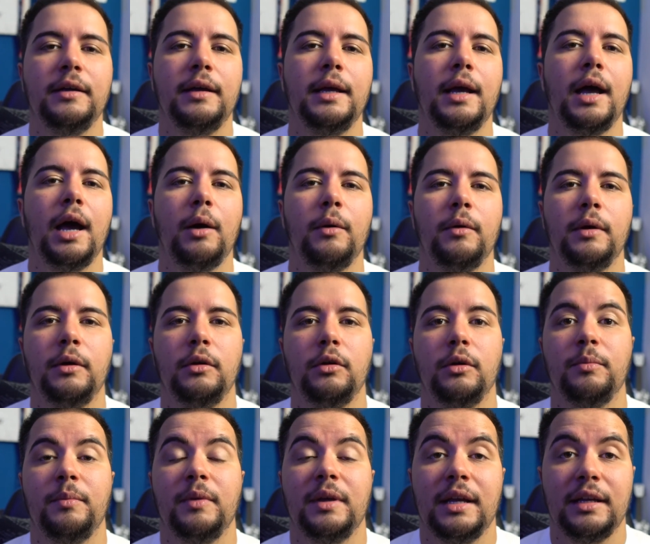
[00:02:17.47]
and how it
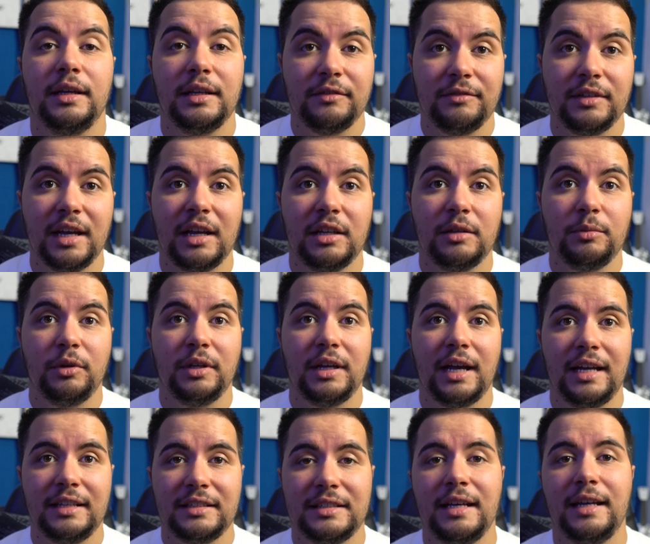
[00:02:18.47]
could be an invaluable
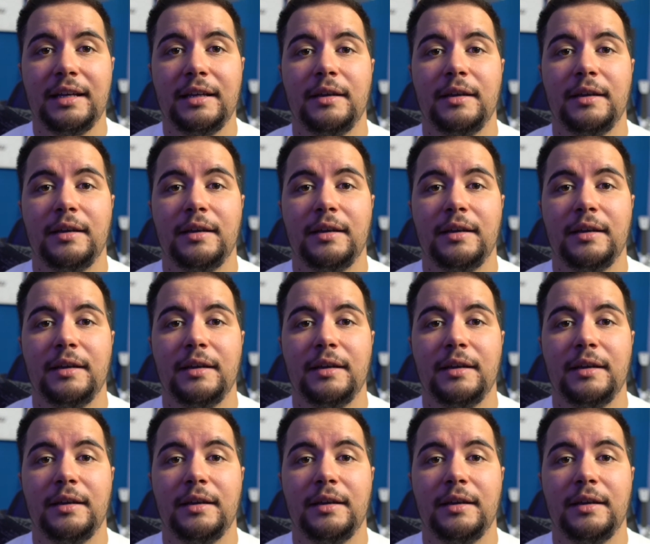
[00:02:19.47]
asset